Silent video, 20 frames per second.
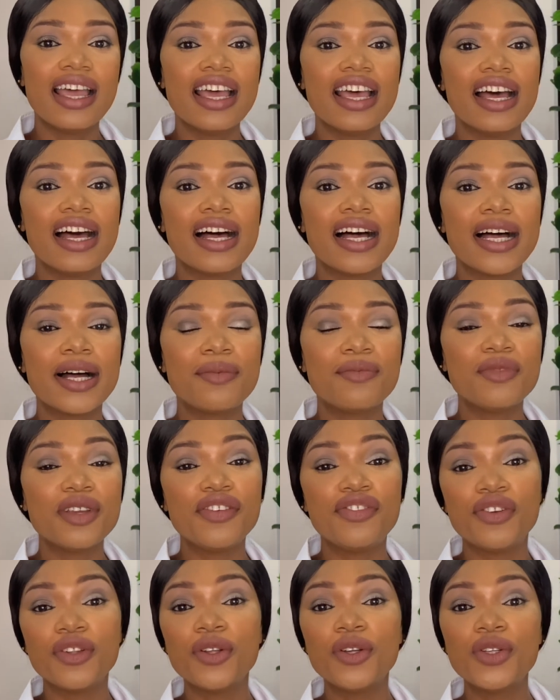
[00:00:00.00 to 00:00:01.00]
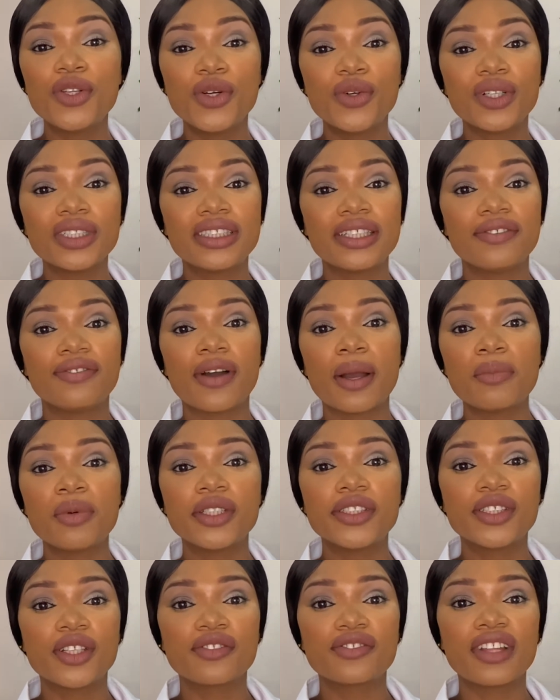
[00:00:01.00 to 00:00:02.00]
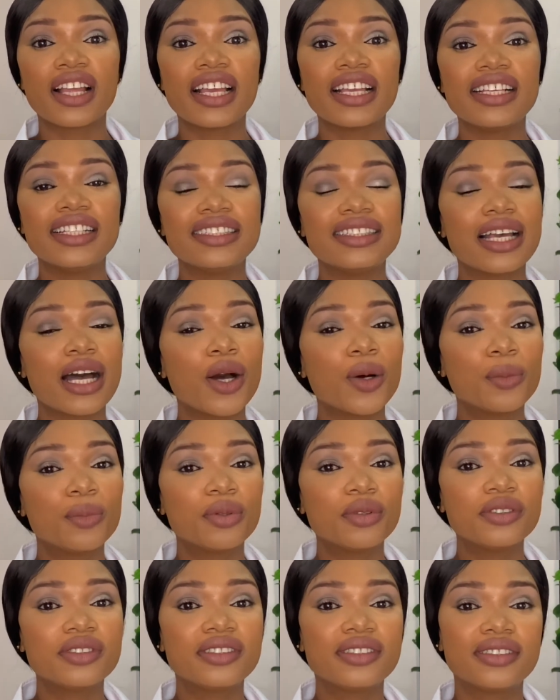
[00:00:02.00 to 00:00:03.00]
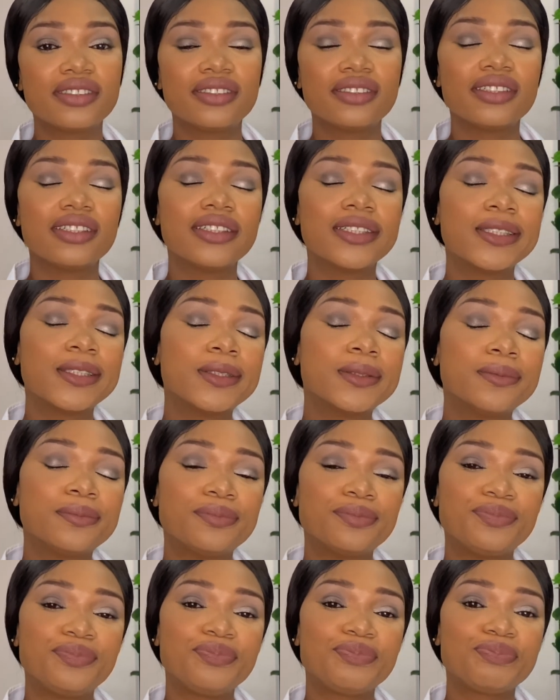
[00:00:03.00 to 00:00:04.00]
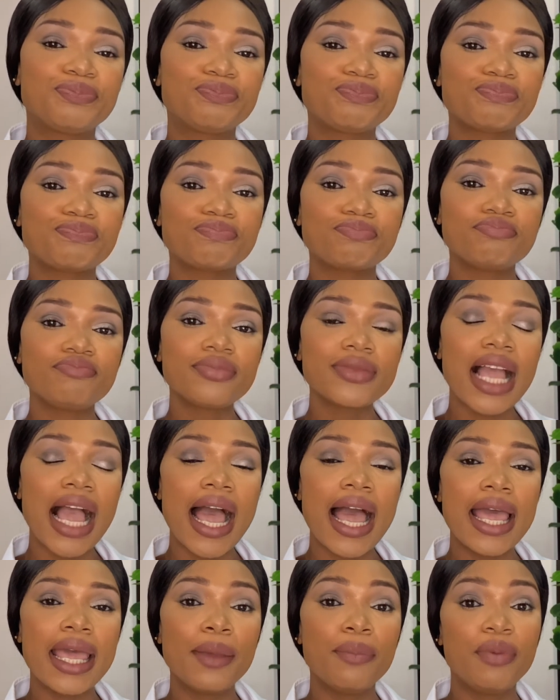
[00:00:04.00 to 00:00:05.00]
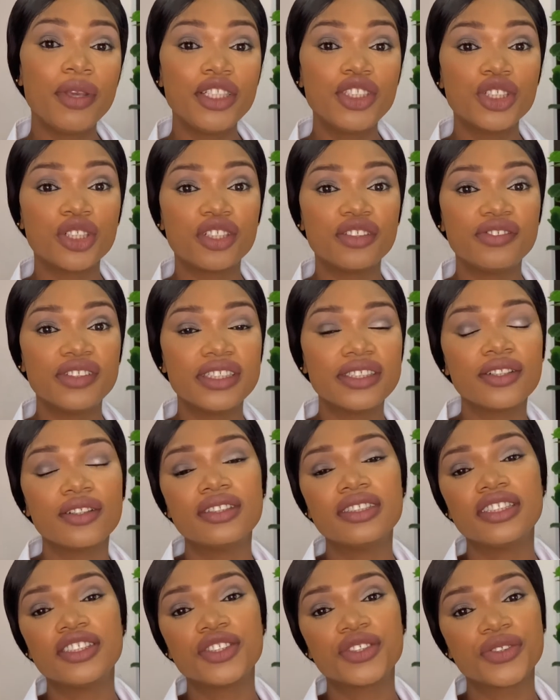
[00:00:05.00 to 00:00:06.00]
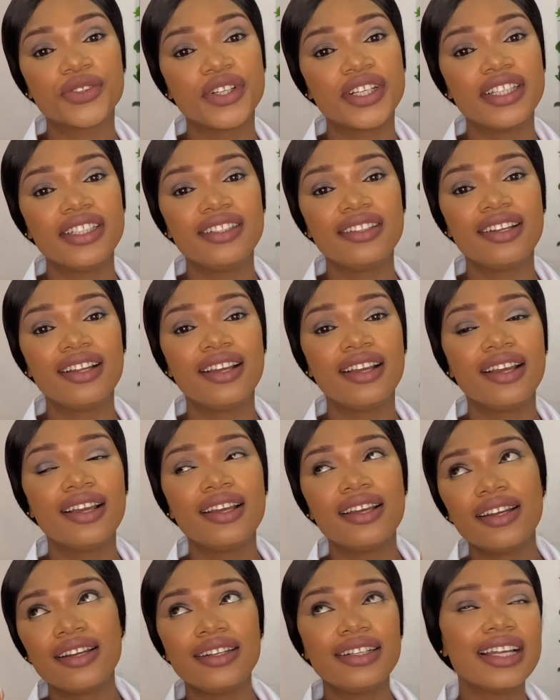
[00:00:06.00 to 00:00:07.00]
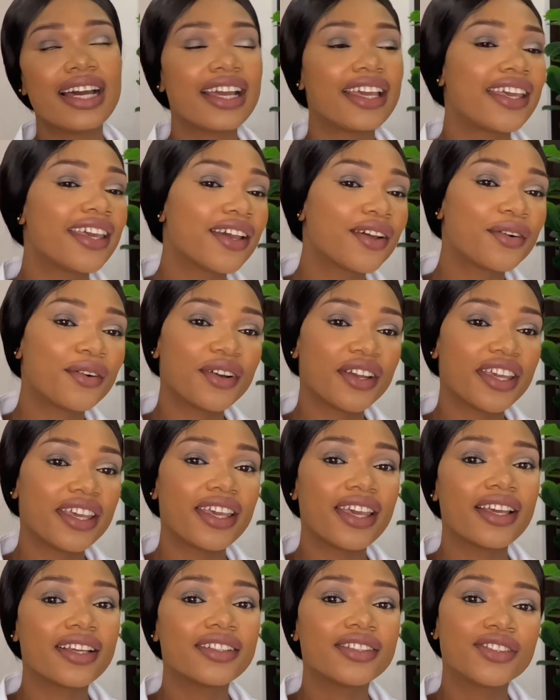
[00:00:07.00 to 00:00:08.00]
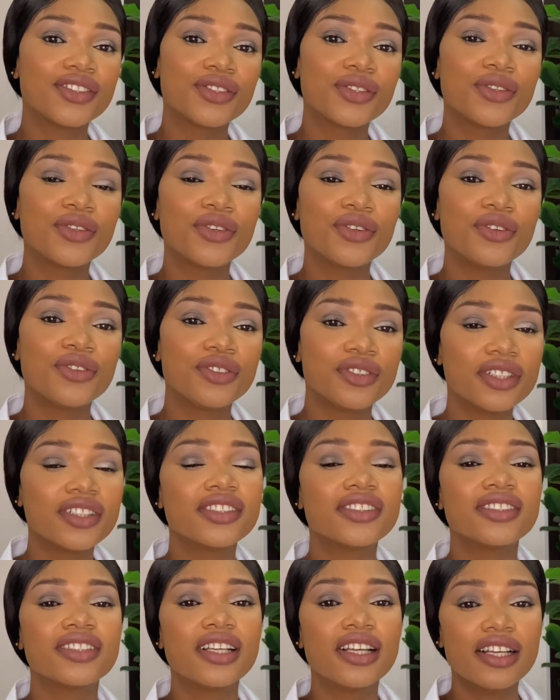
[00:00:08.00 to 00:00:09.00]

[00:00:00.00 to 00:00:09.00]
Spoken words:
if you don't know what a fabric softener is, I'll put a picture of it on the screen, either here or here, so just